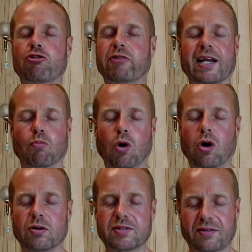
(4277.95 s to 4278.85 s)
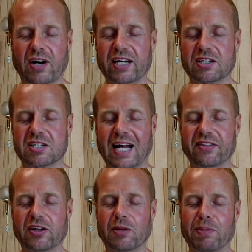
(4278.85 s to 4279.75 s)
create walls if i
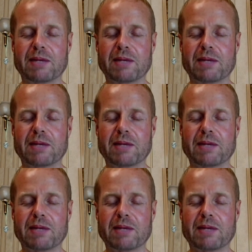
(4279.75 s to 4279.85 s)
understand that the